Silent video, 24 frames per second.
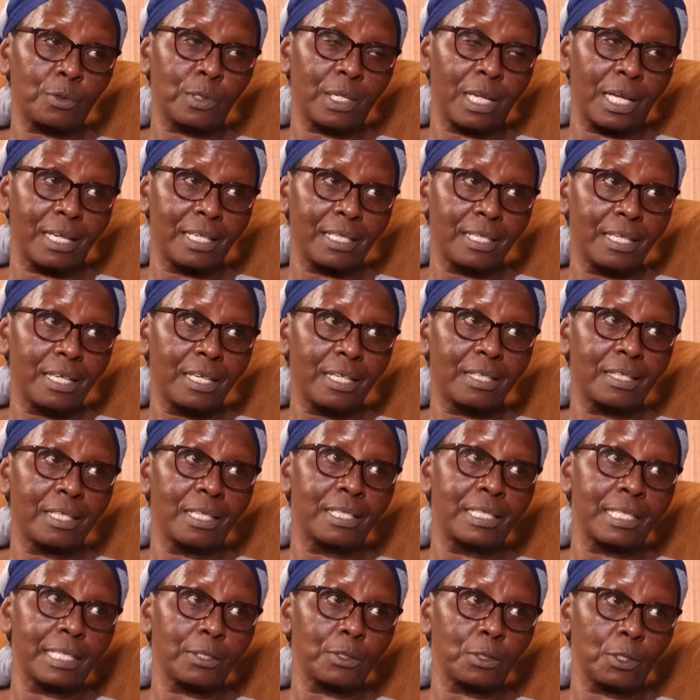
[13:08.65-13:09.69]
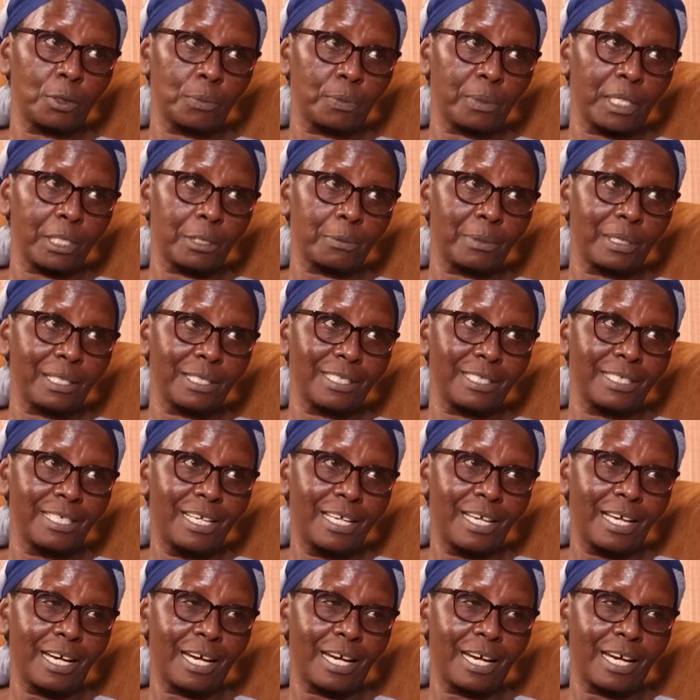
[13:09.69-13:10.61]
to learn the dental department.